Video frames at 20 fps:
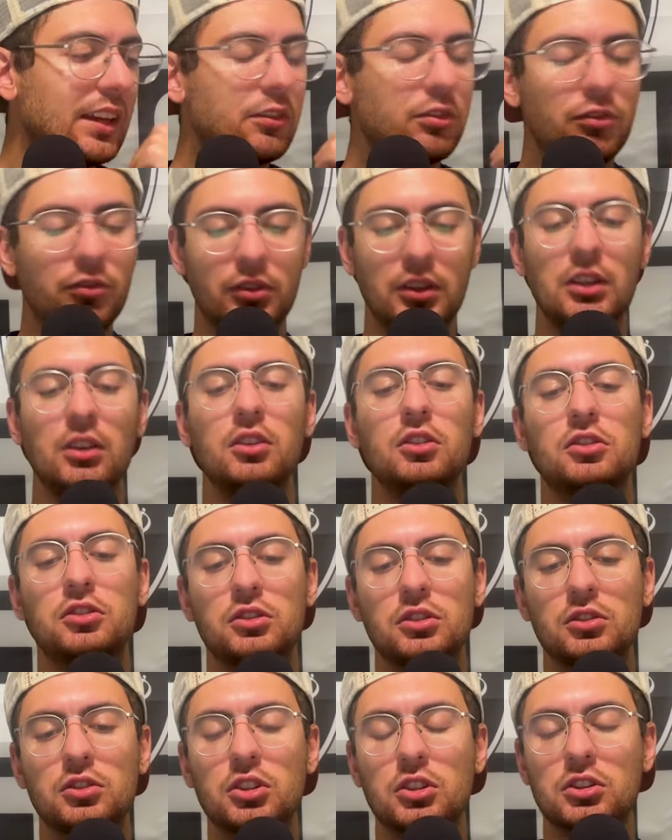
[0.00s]
It
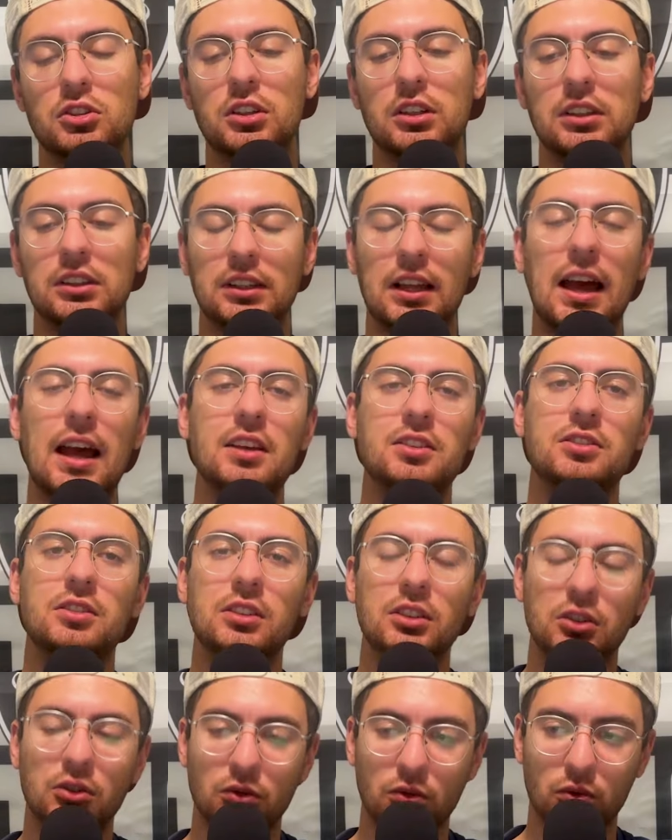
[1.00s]
feels just
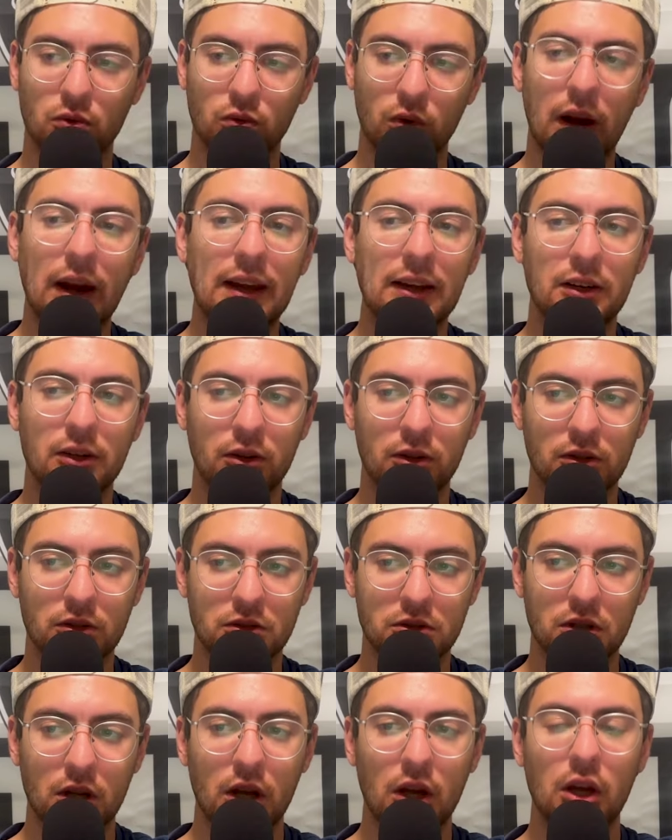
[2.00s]
classic
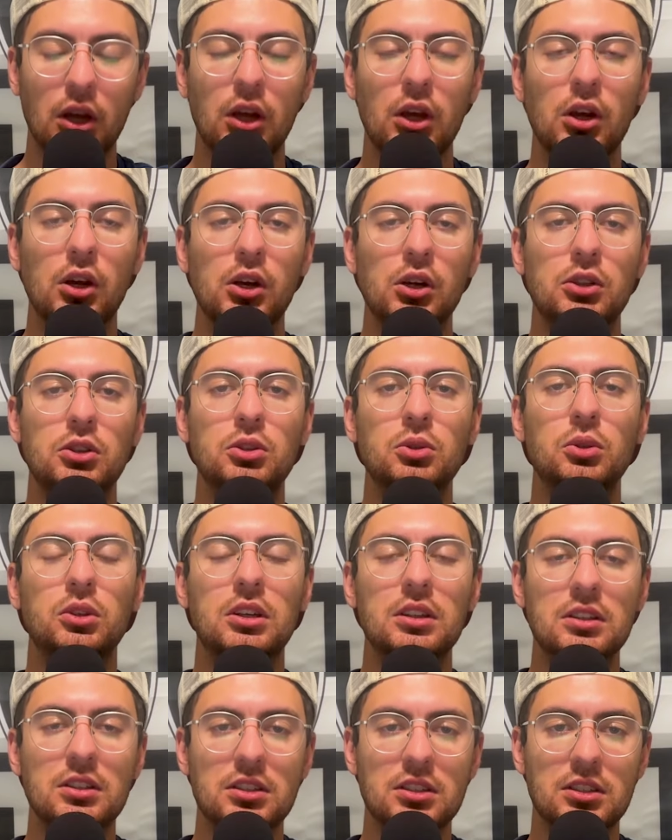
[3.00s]
Raiders
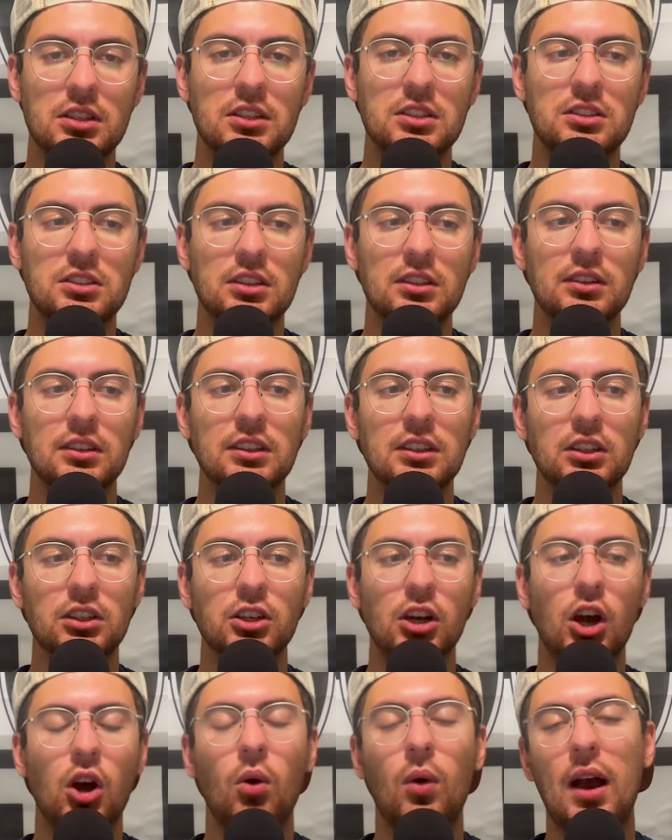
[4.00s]
to
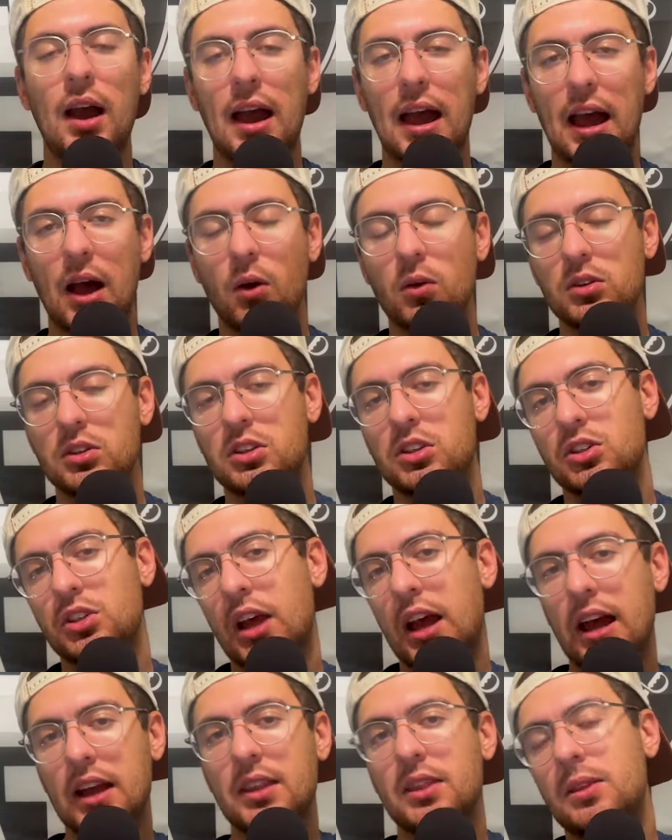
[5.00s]
consistently go
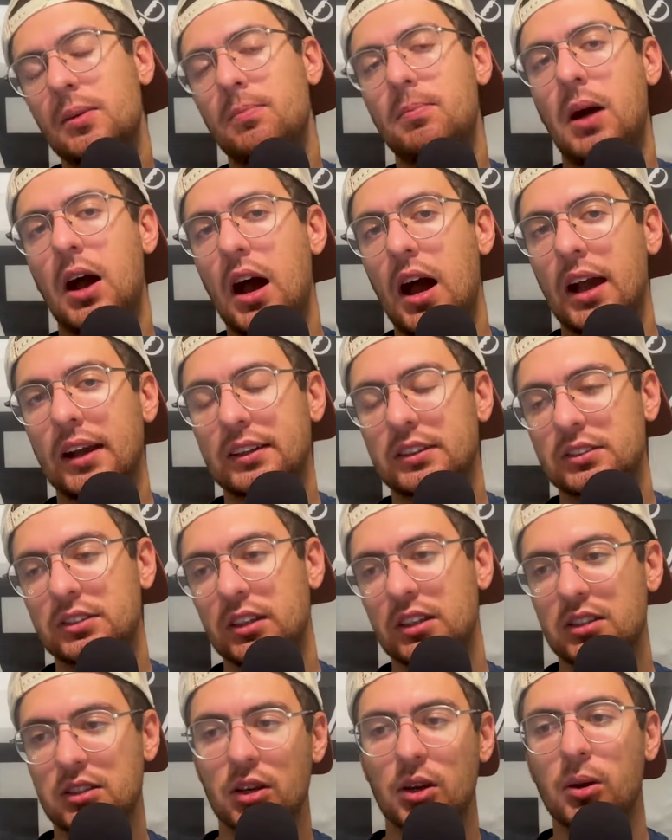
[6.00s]
outside the
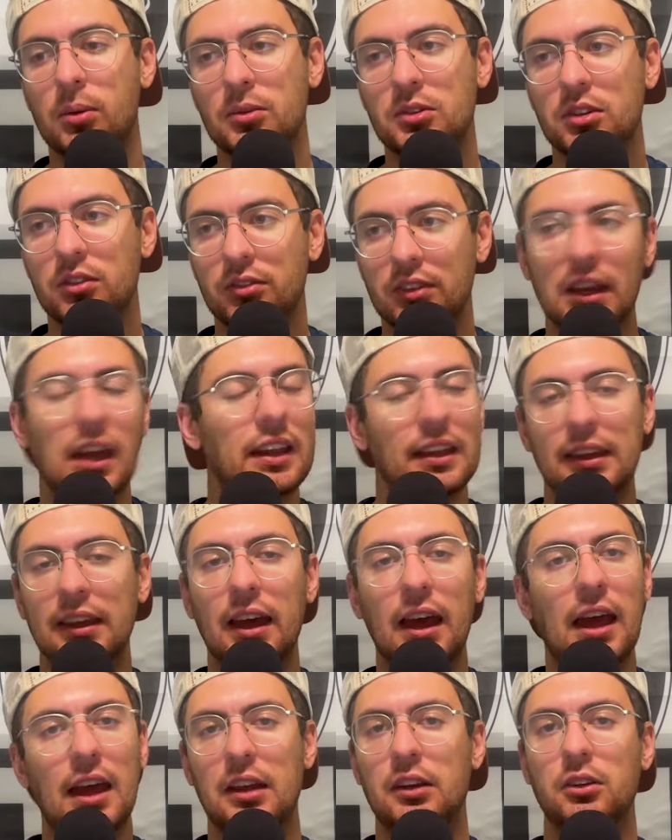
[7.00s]
box in terms of
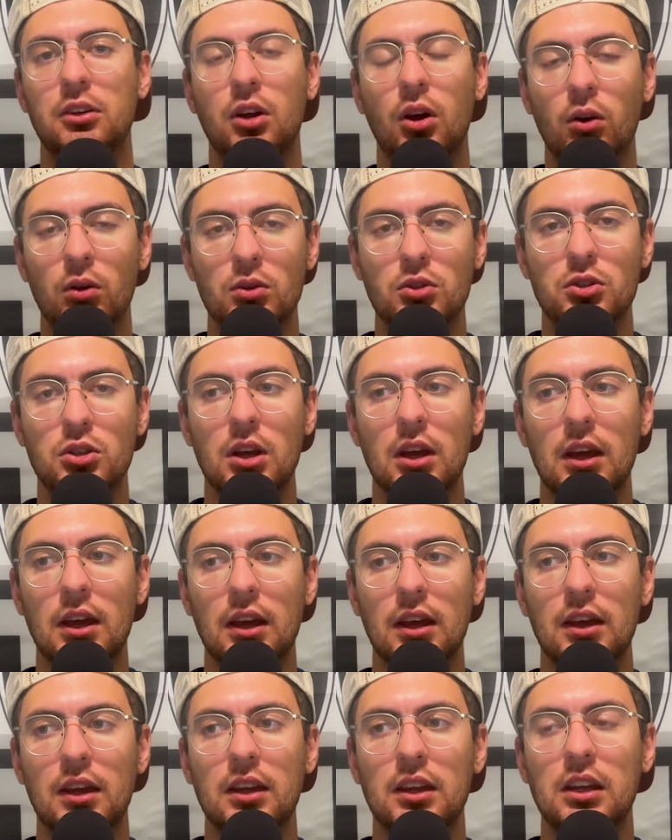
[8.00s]
getting a head coach.
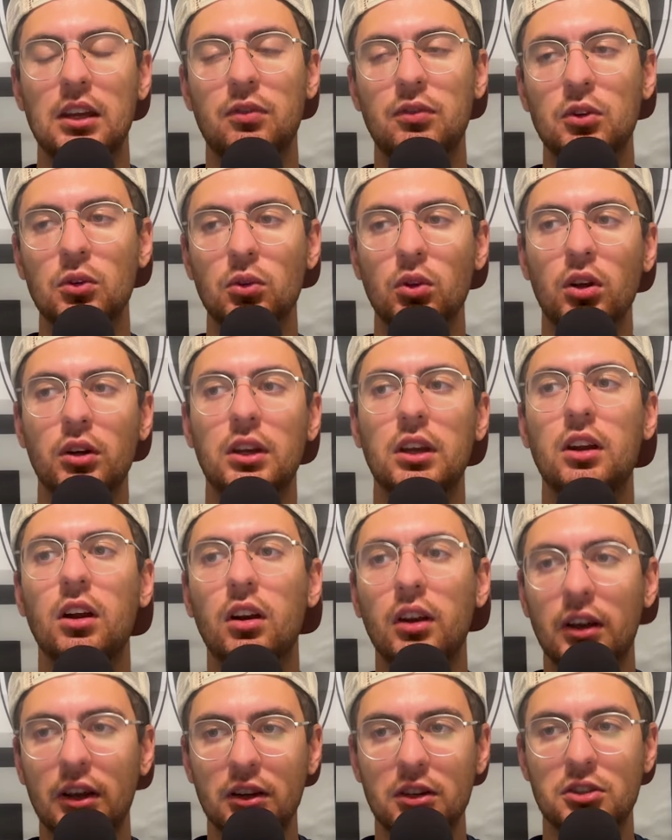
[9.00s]
If you look
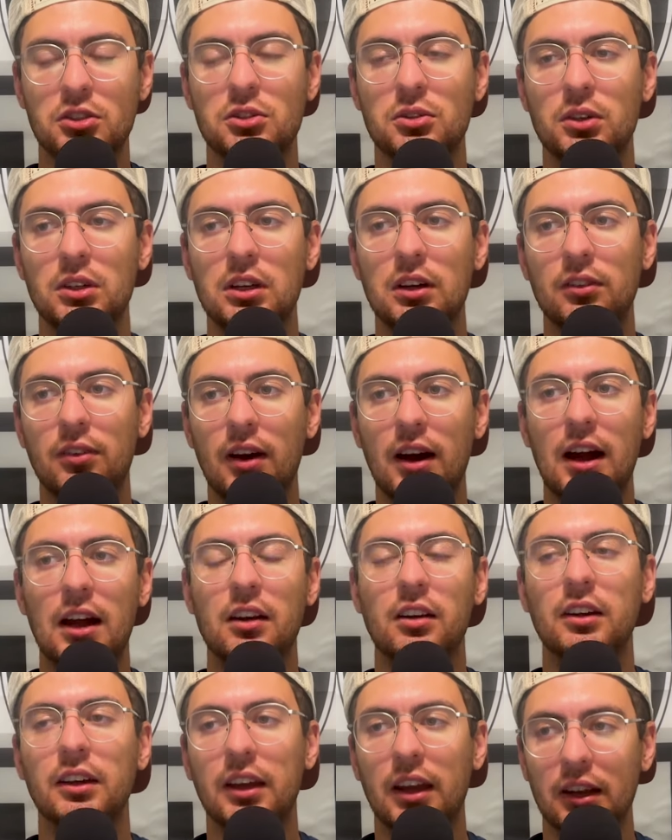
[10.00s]
at our history of
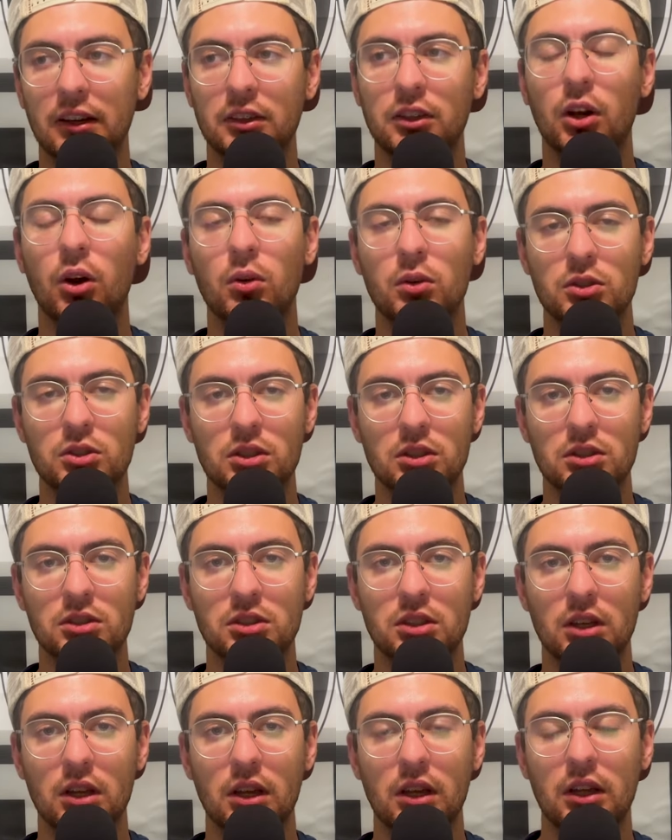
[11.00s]
hiring head
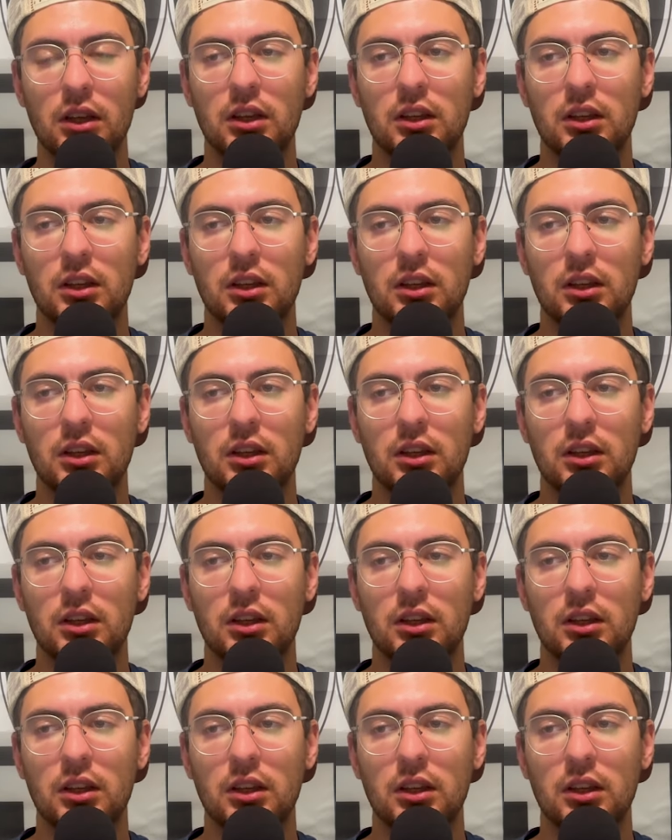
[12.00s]
coaches,